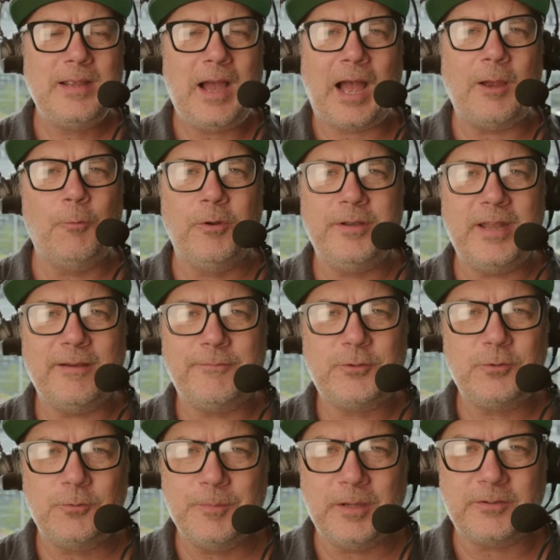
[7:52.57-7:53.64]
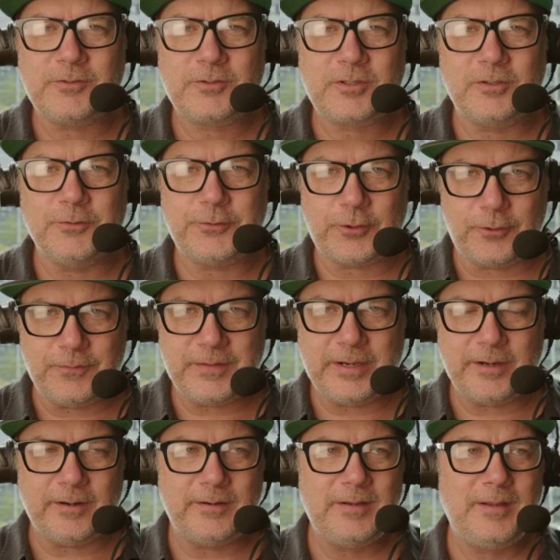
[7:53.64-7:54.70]
I wouldn't have too much concern
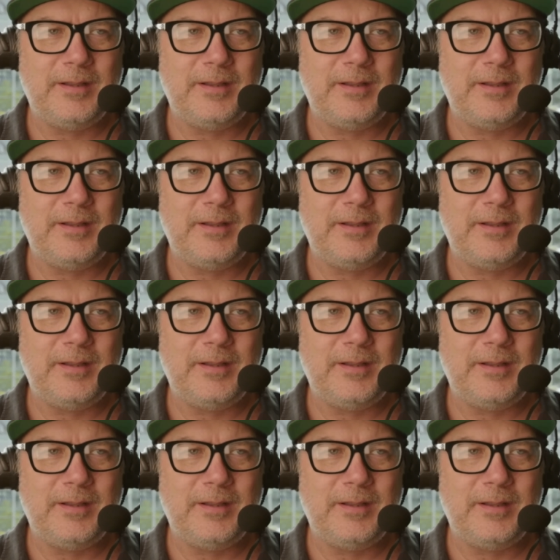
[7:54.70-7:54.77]
there.